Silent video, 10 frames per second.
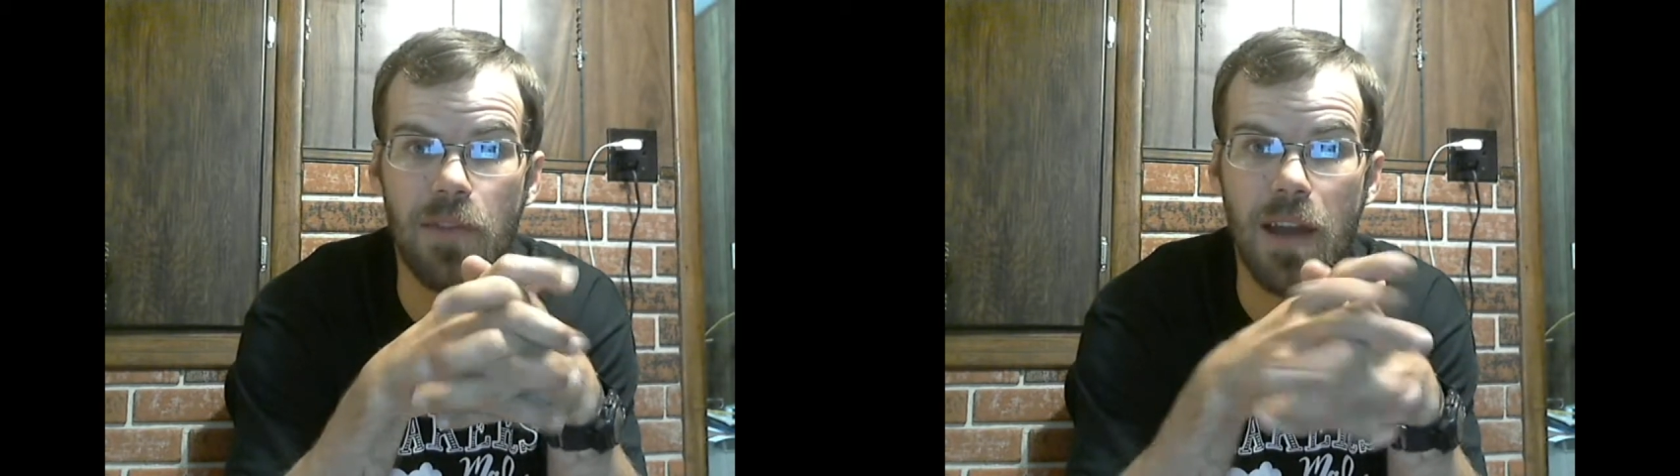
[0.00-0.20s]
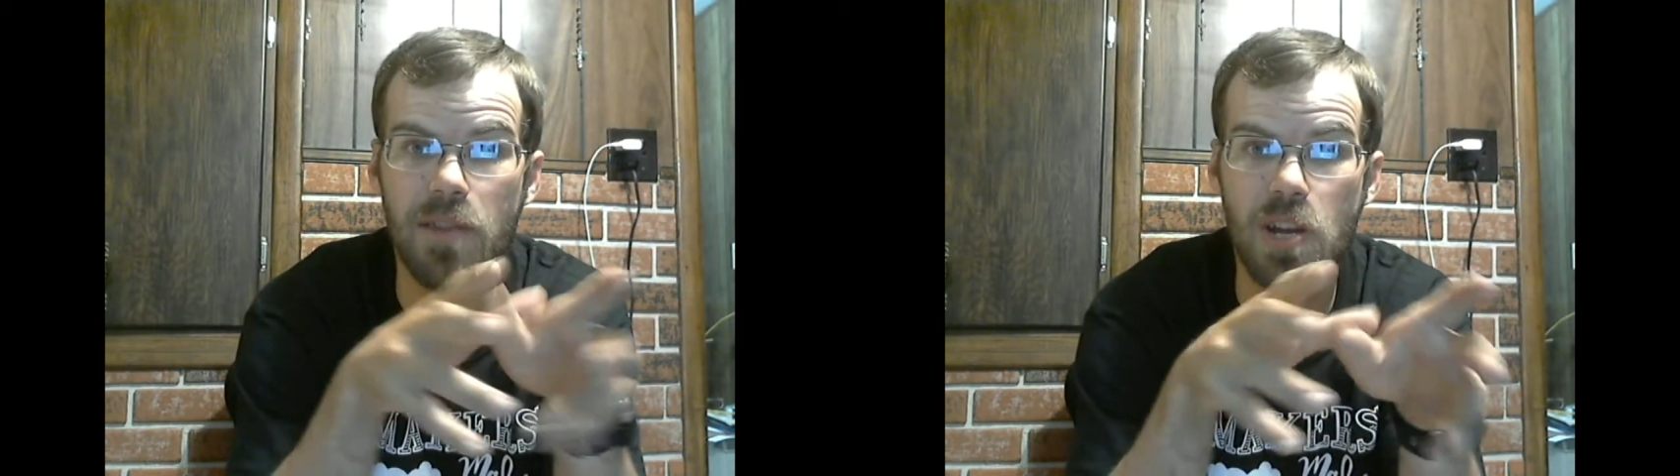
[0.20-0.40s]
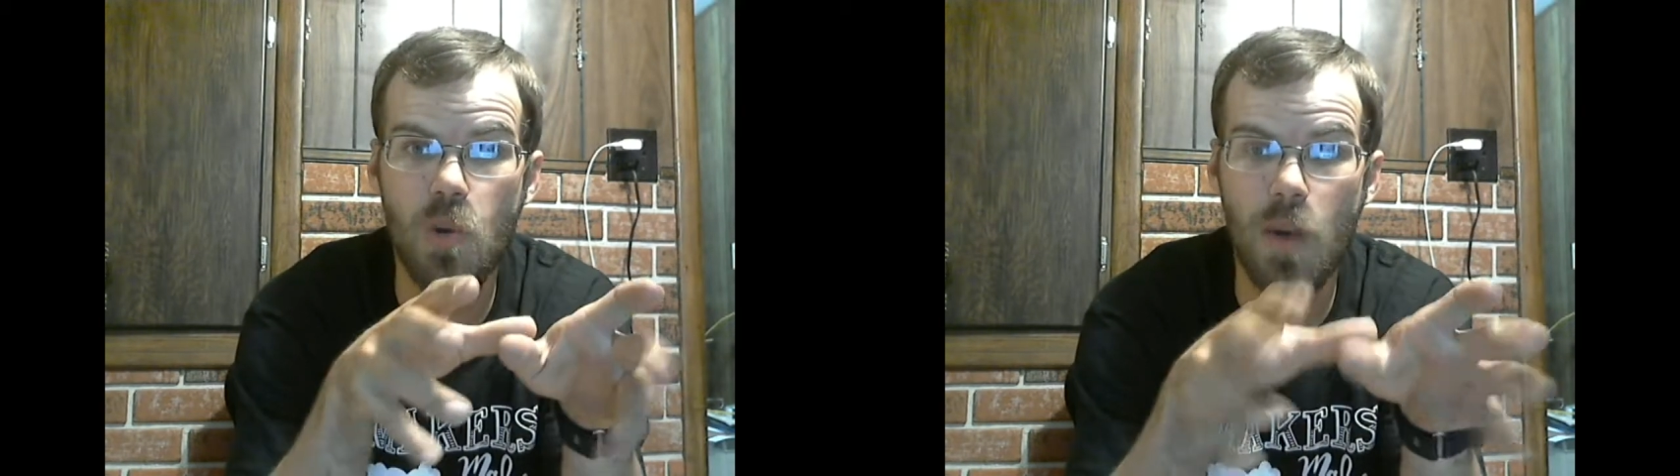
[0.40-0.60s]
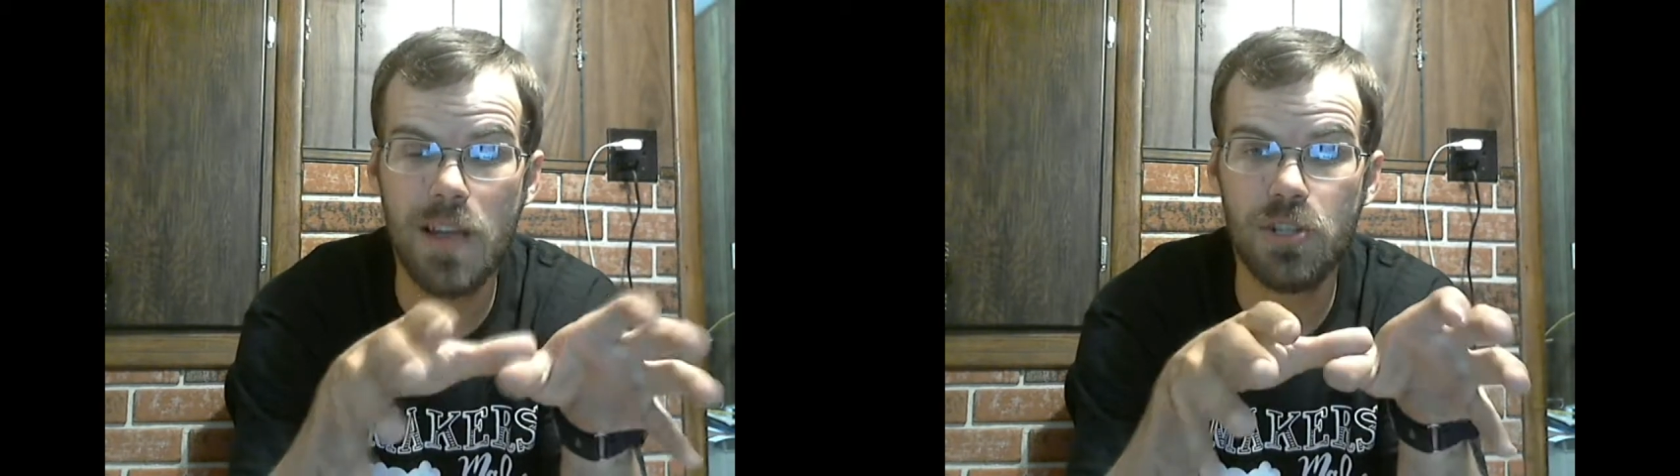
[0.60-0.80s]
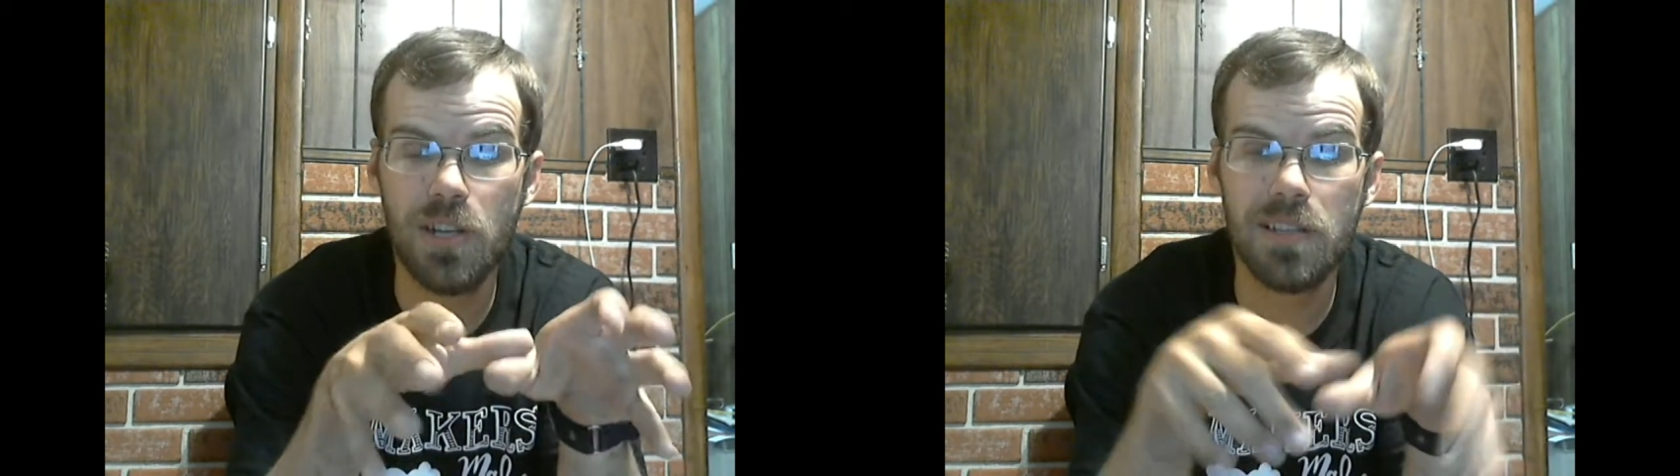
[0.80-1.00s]
If you have any
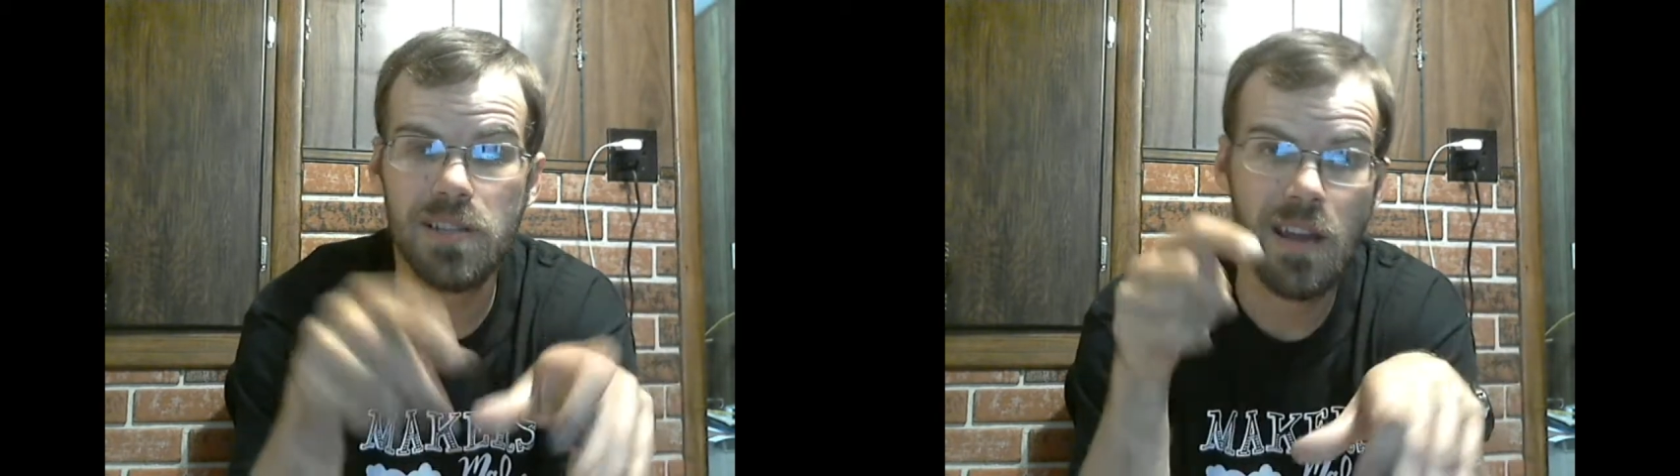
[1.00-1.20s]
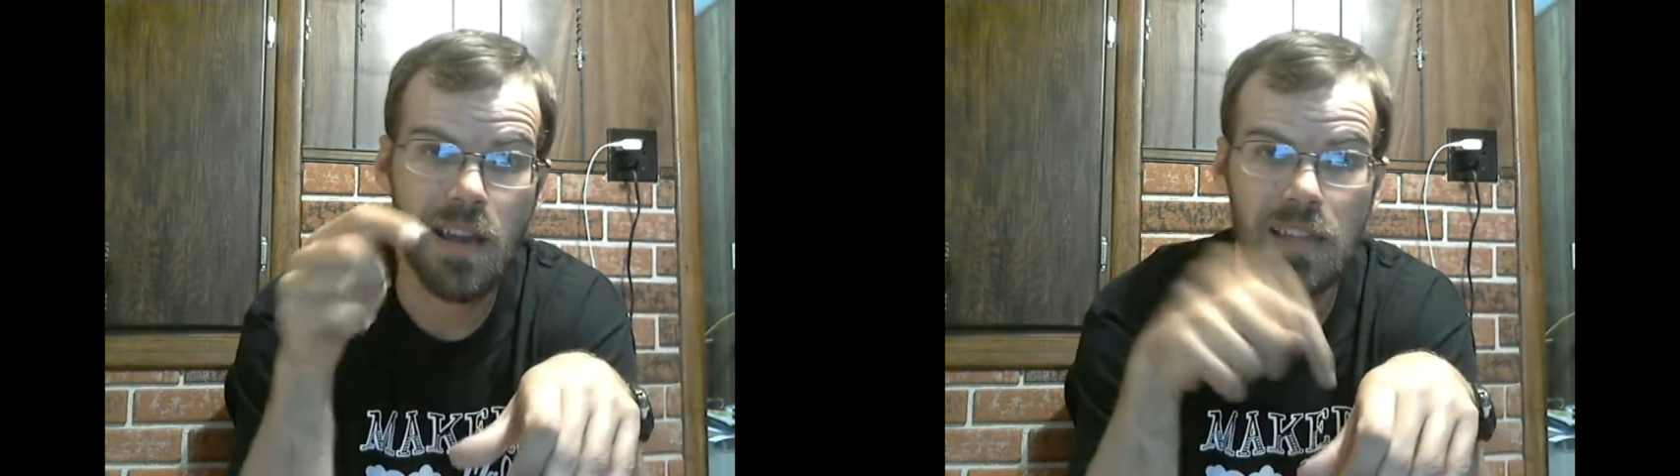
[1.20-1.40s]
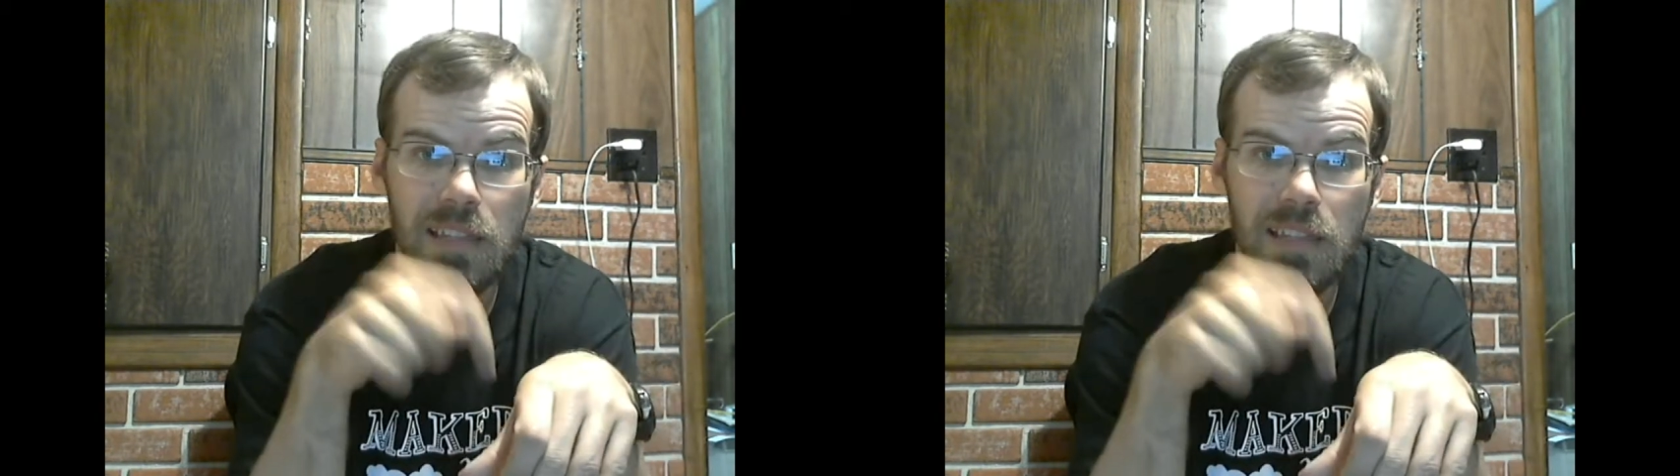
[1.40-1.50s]
questions,